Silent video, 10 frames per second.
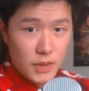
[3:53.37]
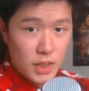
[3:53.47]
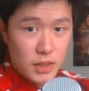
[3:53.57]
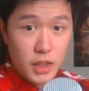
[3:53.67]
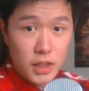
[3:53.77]

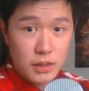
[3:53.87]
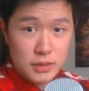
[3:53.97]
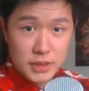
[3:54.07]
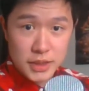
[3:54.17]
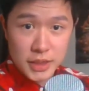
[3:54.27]
Yeah,
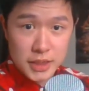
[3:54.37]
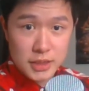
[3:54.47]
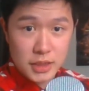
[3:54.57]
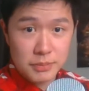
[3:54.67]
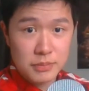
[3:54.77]
see you next
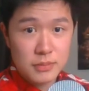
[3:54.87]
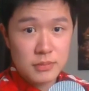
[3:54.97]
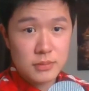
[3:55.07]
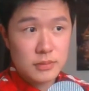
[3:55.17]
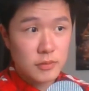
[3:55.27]
time,
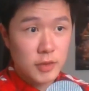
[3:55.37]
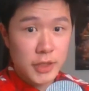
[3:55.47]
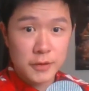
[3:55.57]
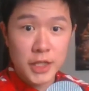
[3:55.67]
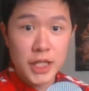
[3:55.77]

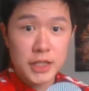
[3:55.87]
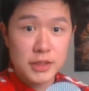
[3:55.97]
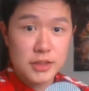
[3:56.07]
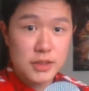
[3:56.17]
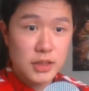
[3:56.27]
whenever that
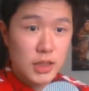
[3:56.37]
is.